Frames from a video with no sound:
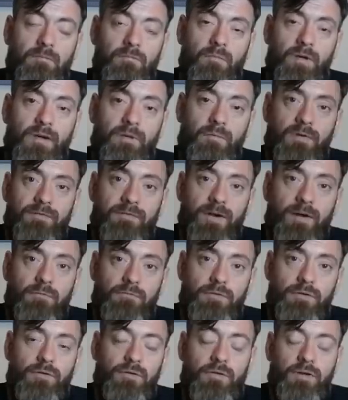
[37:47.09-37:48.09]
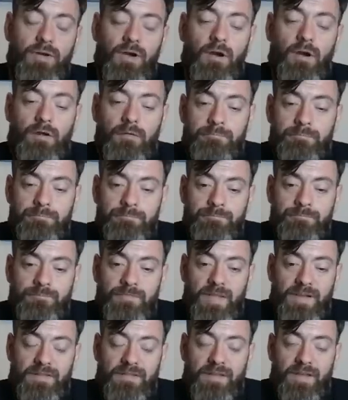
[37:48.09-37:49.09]
where we found her car
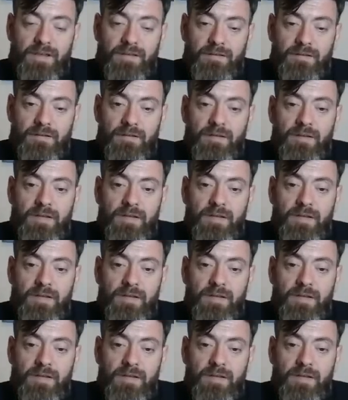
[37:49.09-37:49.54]
at the end.